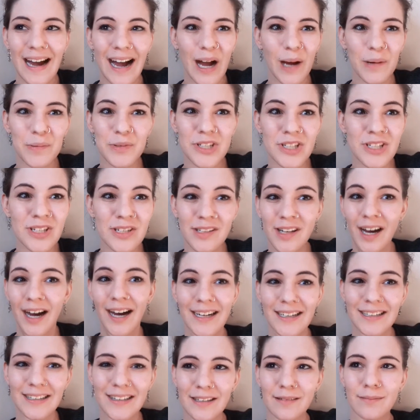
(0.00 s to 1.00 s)
I'm just
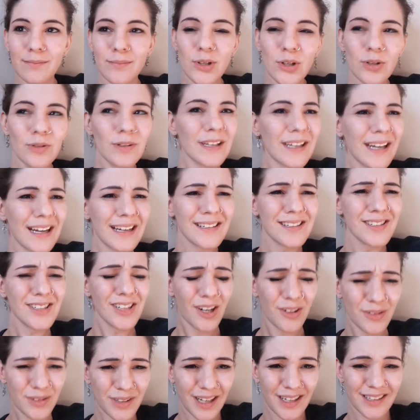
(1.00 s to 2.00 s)
not in the mood, and I
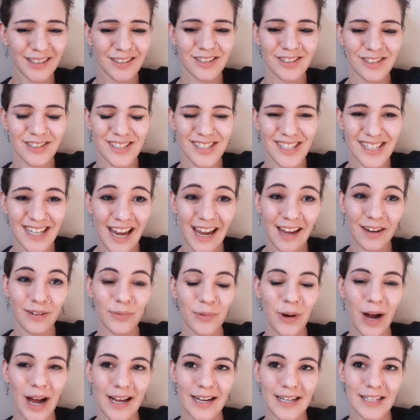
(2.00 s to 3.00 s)
don't understand
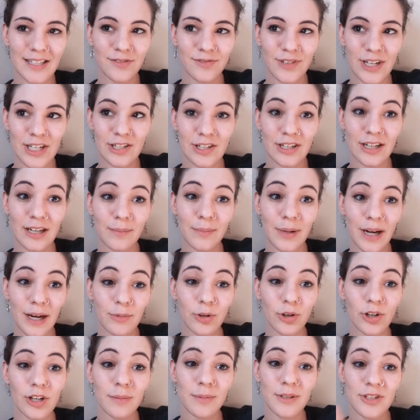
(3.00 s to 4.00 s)
why, and it's frustrating. But I'm
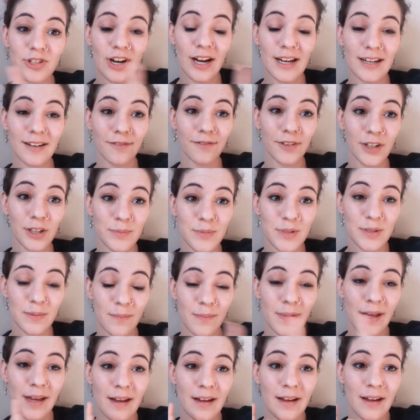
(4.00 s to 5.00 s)
going to be trying to film
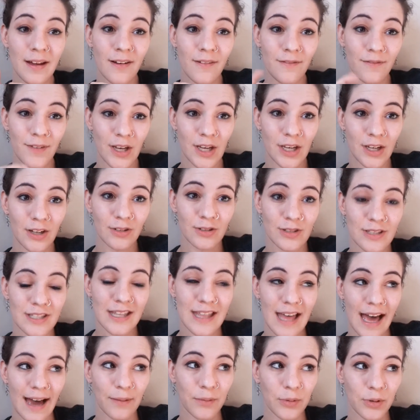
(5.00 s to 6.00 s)
some videos
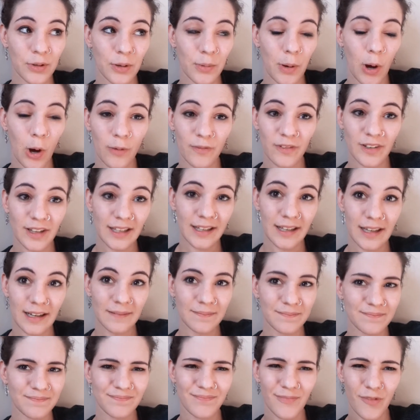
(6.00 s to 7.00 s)
that will hopefully
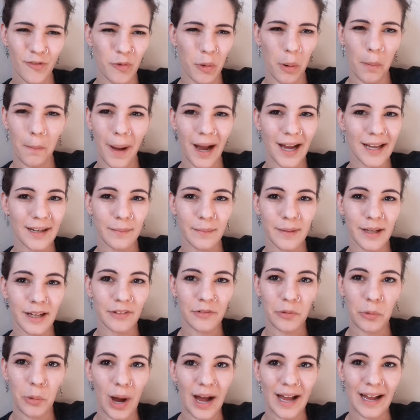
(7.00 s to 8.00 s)
remind me
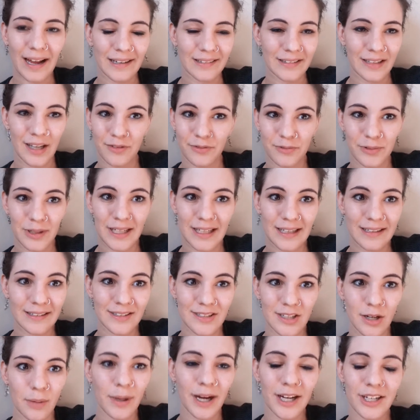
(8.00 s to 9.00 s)
of why I love reading
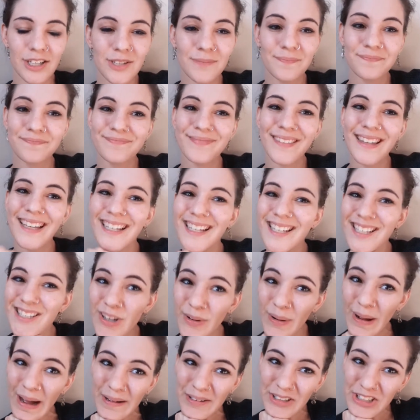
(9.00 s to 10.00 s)
so much.
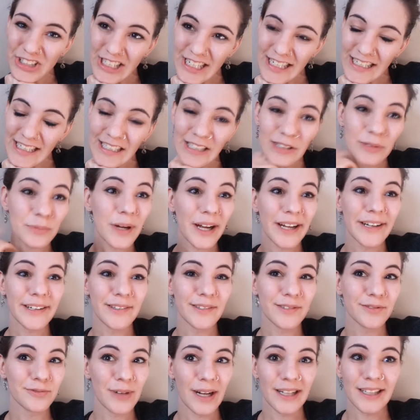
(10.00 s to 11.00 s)
So I will check in
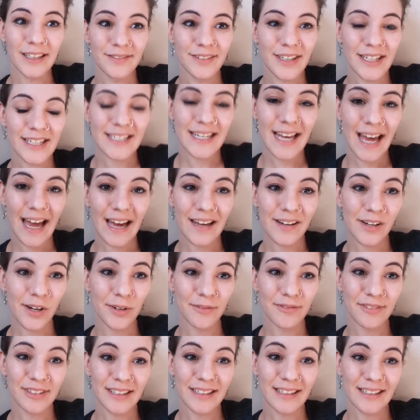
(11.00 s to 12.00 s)
when relevant, and
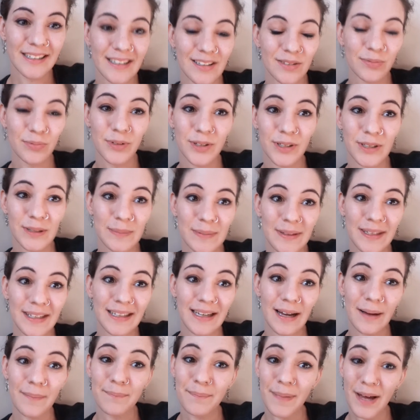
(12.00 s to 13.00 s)
hopefully this will be
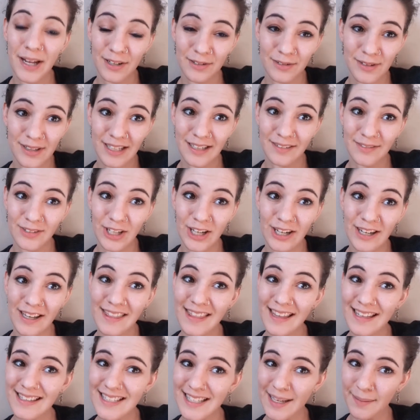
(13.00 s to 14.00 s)
a better reading vlog
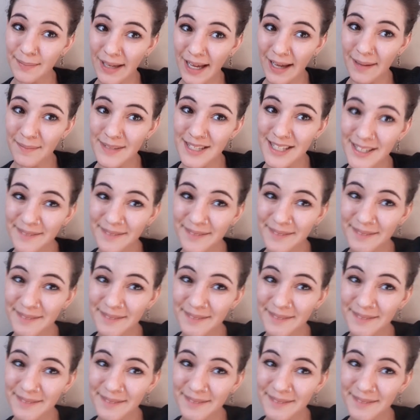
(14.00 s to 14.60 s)
than sometimes.